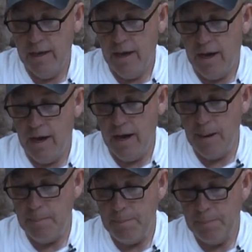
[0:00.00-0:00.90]

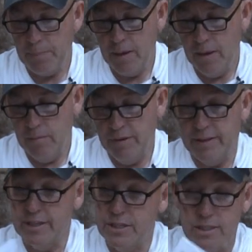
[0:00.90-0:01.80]
but
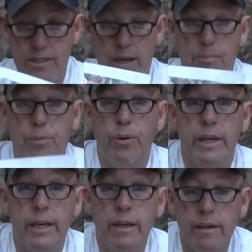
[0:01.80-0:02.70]
this is a
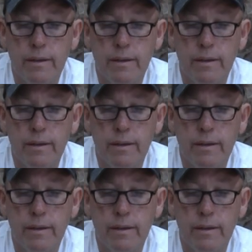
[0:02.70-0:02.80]
pretty